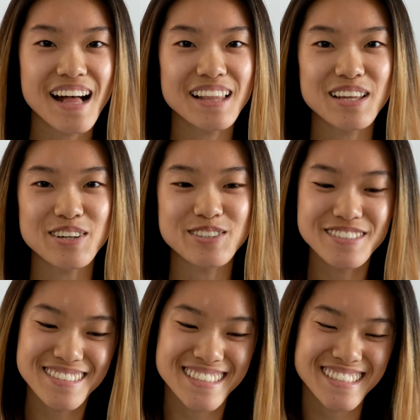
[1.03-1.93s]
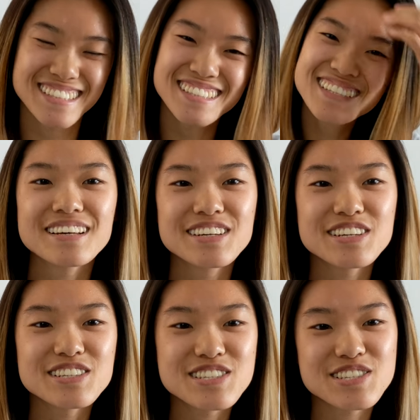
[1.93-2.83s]
Hello.
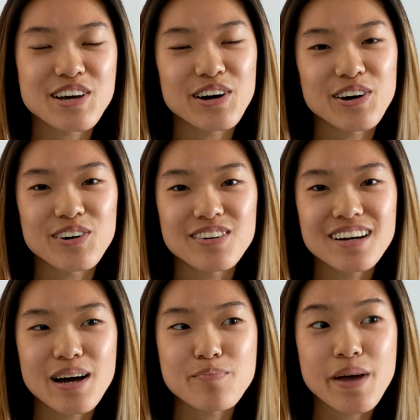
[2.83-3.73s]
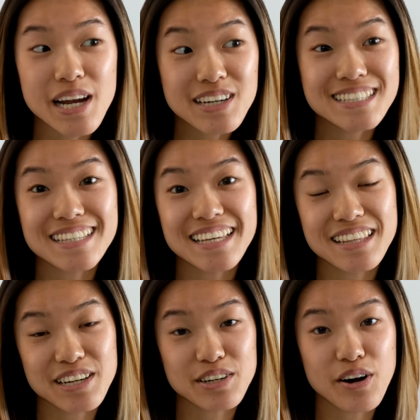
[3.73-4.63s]
So apparently
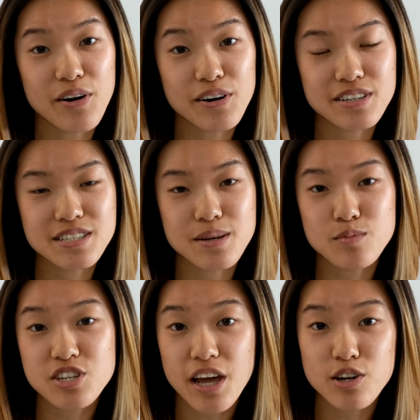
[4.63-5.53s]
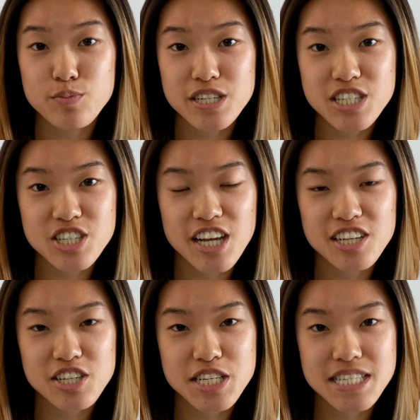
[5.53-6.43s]
there are some Shadow Priest
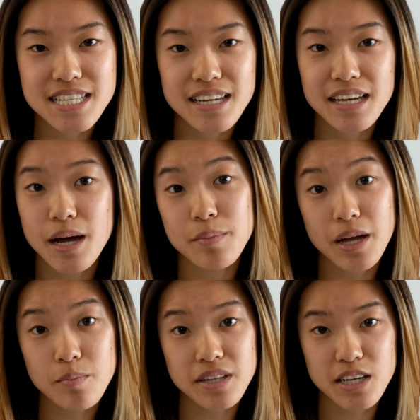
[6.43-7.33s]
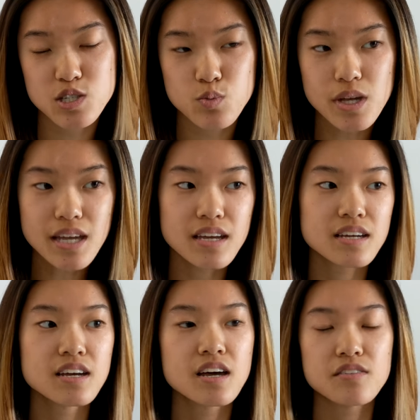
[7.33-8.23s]
changes coming up next week
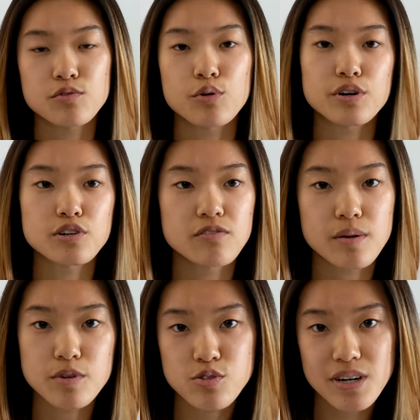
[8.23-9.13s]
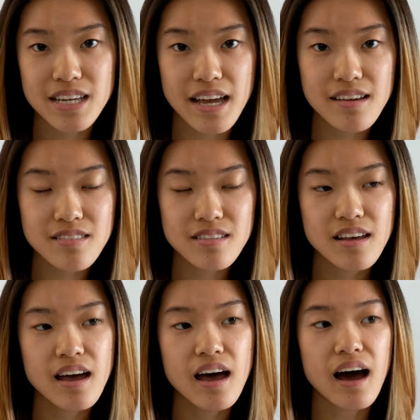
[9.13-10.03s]
for November twenty-eighth.
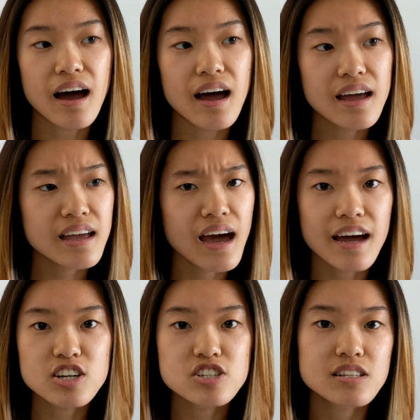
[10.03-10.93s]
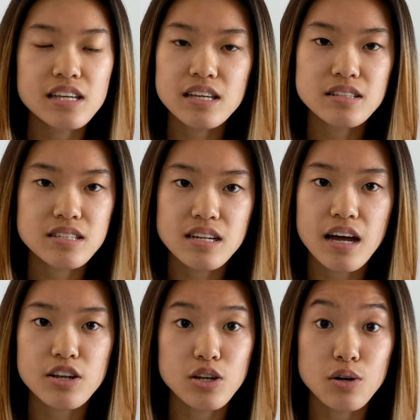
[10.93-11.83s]
I actually did
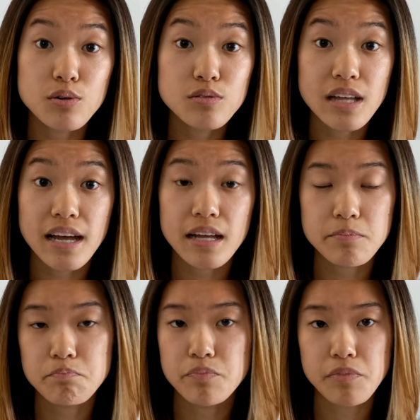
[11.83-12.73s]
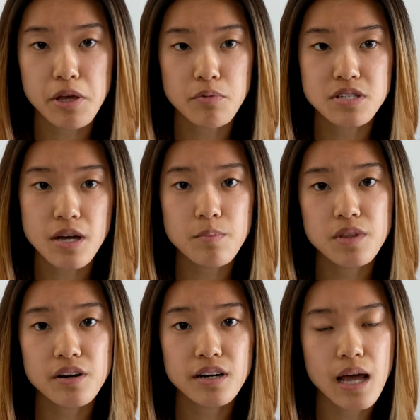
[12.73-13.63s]
not know that it was up
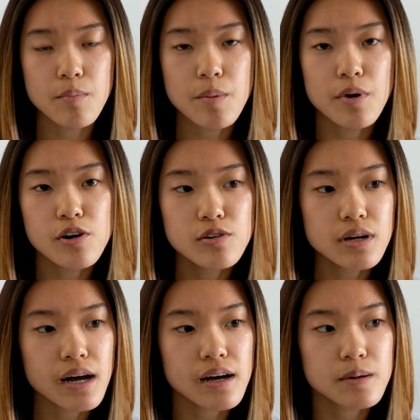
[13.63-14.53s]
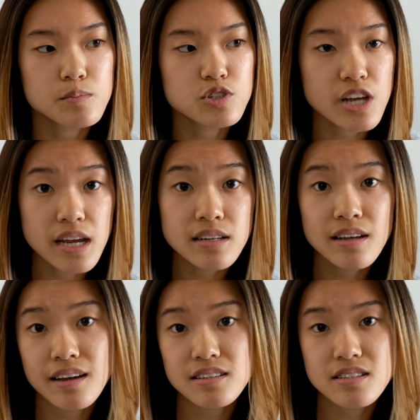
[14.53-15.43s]
there on M M O. Um, Shane
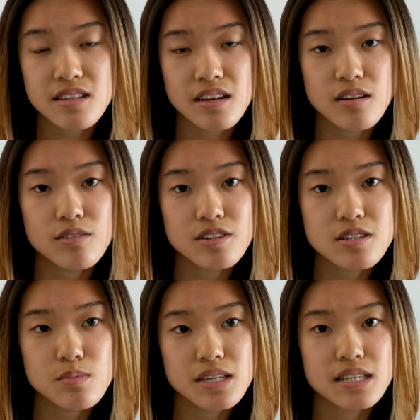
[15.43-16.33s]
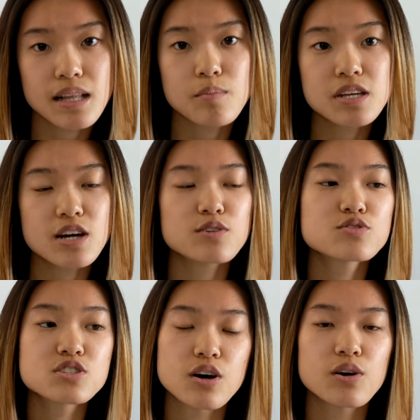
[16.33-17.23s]
had to send it over to me to let me know.
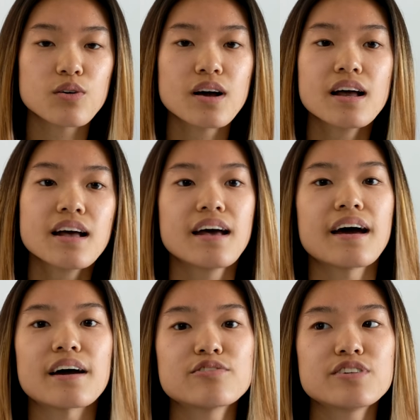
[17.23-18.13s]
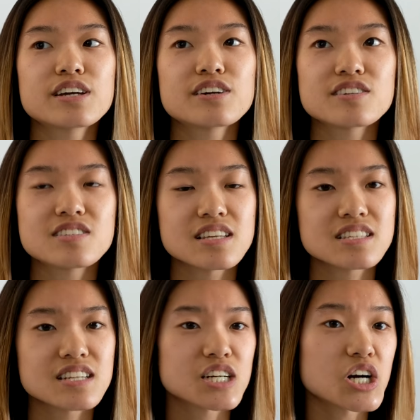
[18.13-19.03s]
So I figured
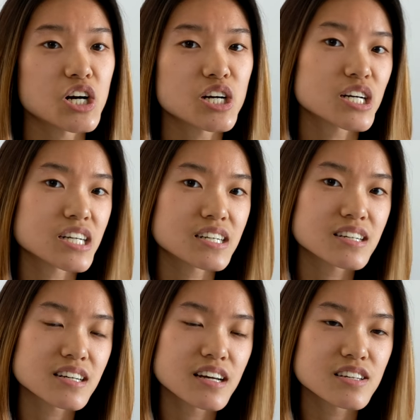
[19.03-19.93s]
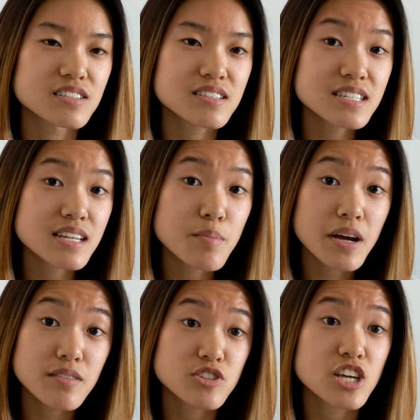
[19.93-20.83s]
since there are a decent
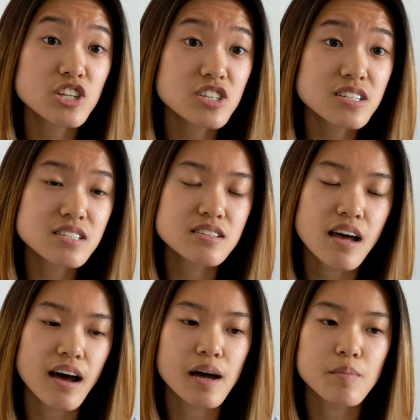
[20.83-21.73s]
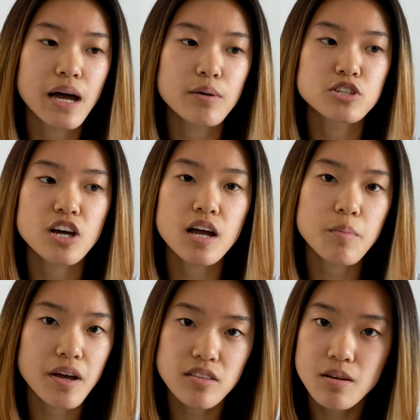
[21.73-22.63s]
amount of changes, um, I would talk
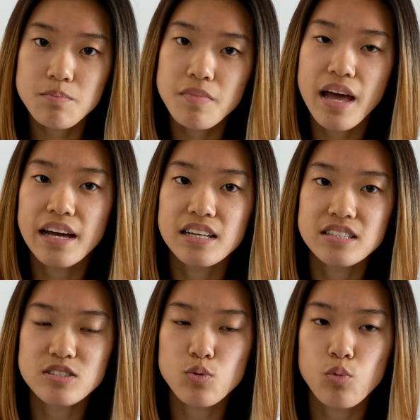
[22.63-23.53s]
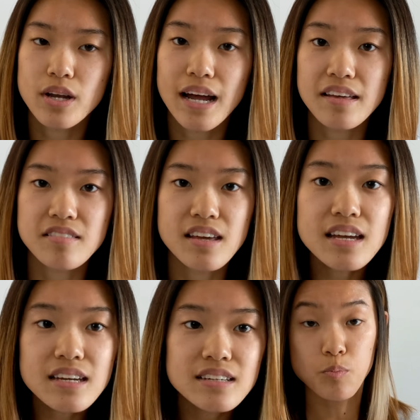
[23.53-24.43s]
about them and what I
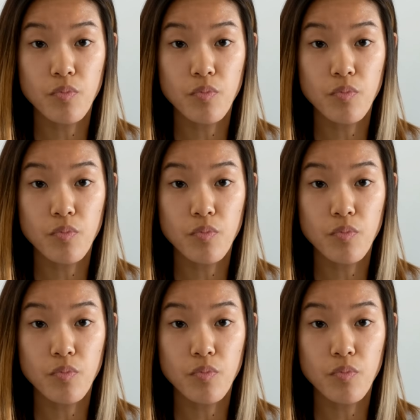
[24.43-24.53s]
think.